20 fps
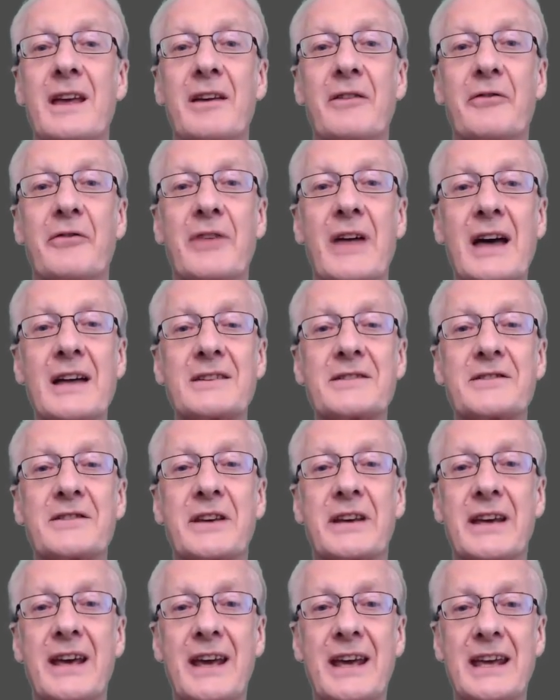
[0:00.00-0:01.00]
If that's
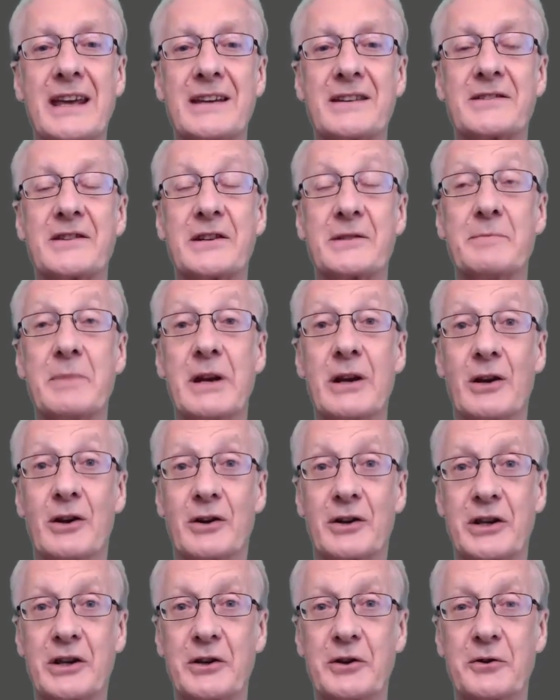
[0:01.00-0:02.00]
the case, it's been
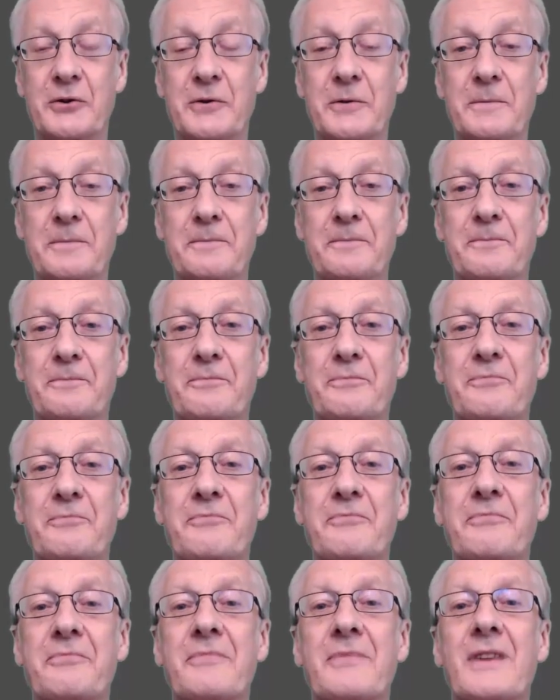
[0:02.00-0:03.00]
argued,
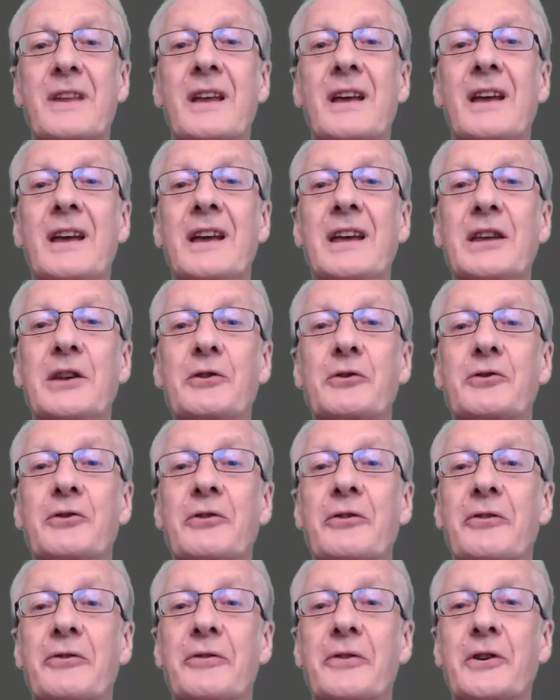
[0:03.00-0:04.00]
you
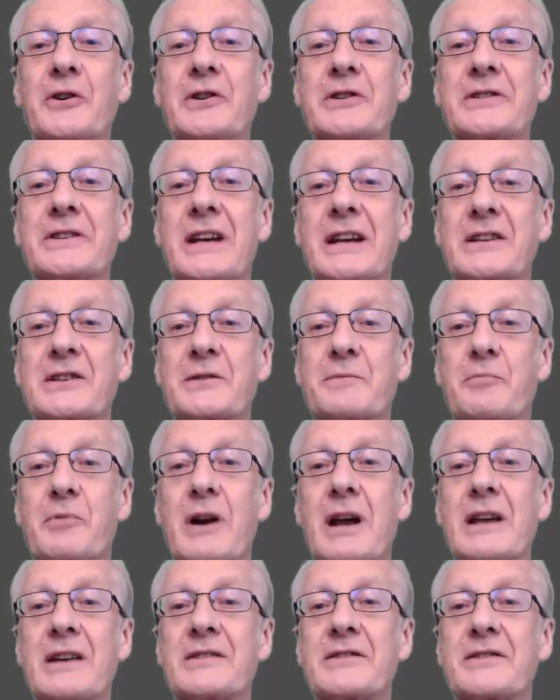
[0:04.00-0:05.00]
can first
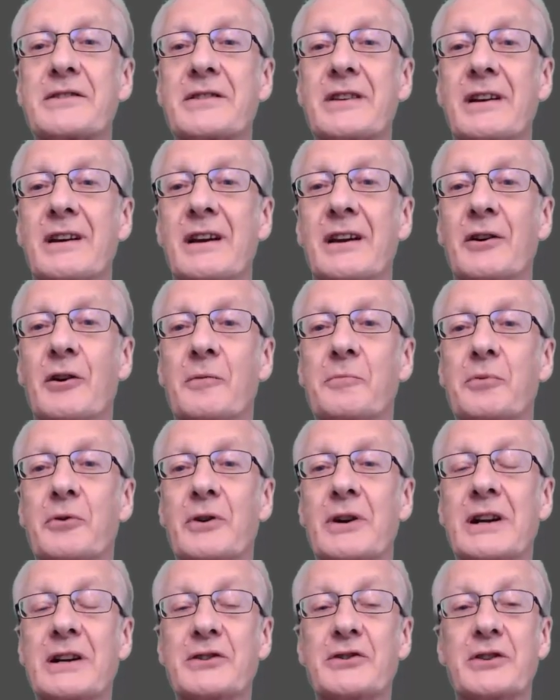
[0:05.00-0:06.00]
express an
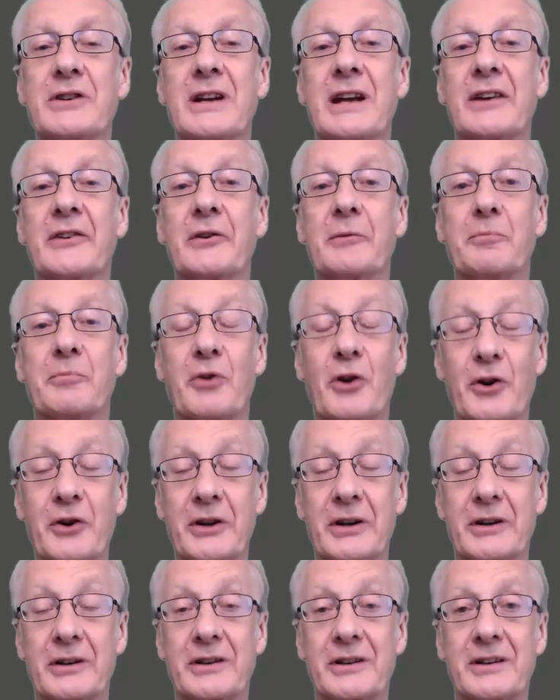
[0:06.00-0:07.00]
operation as a
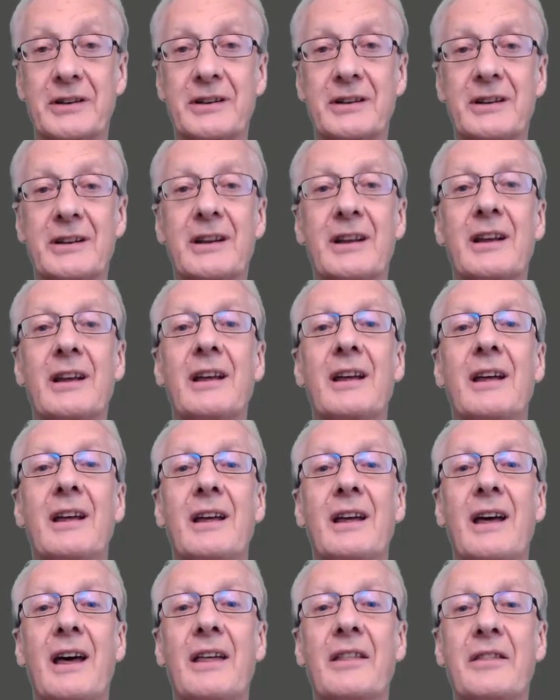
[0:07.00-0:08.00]
product
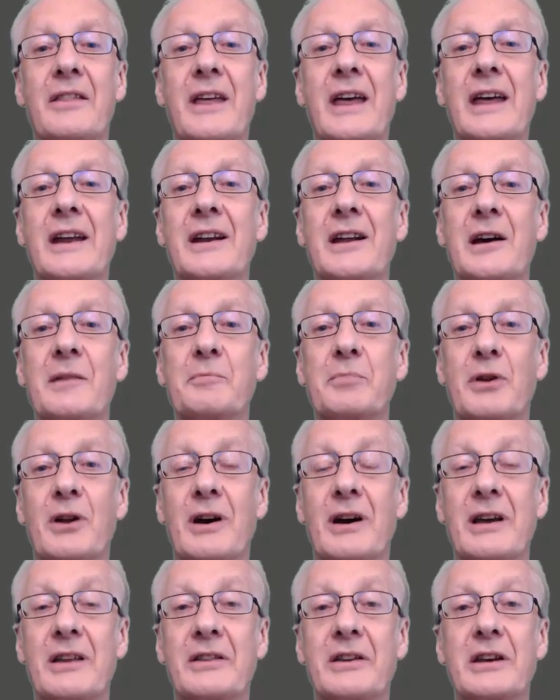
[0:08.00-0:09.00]
and then
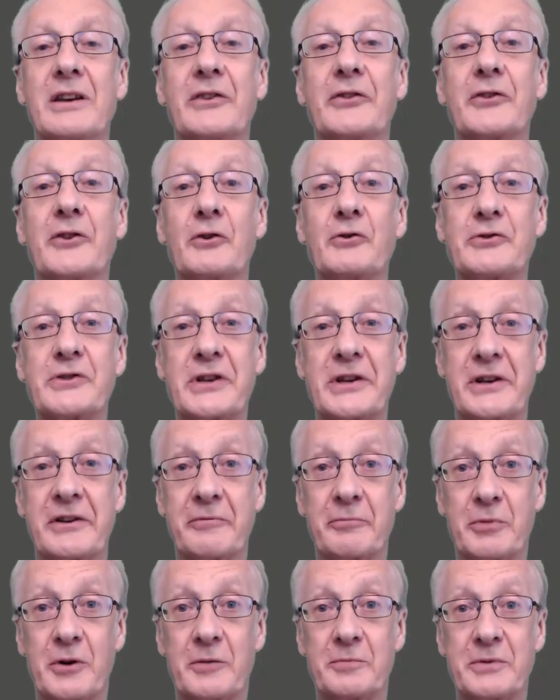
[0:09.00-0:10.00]
apply the
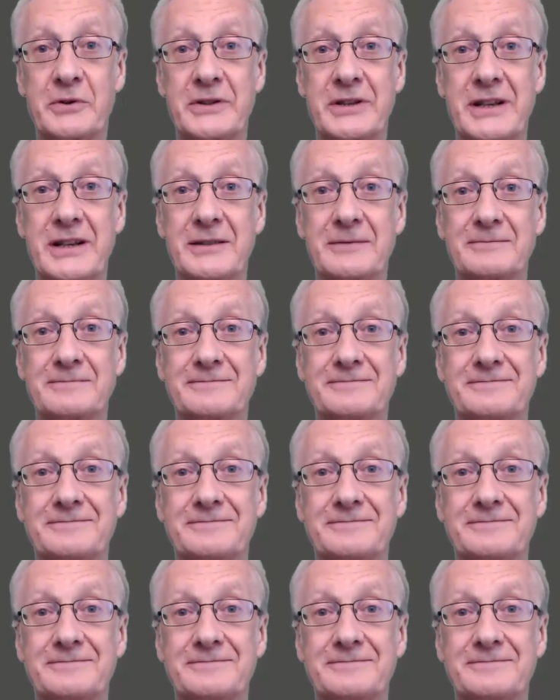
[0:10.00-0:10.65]
associative property.